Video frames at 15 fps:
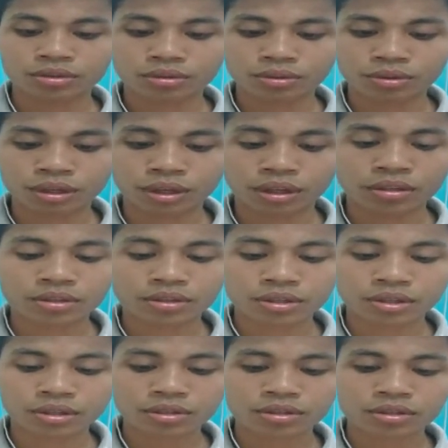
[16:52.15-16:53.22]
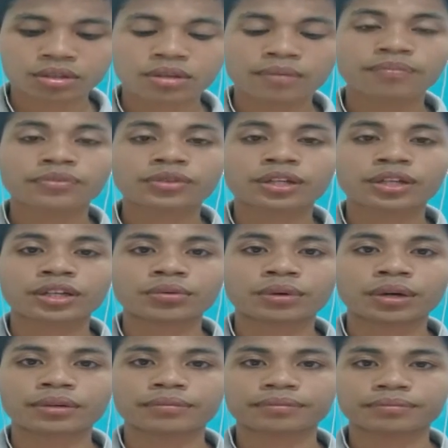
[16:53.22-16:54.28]
296
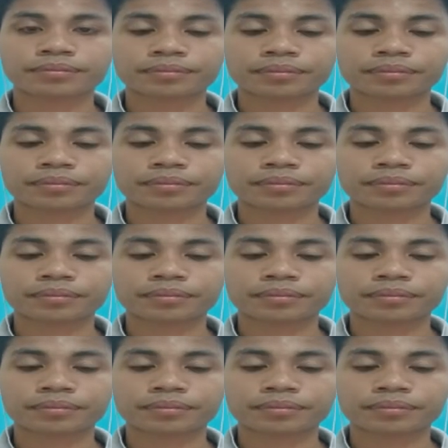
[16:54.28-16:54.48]
kilowatt.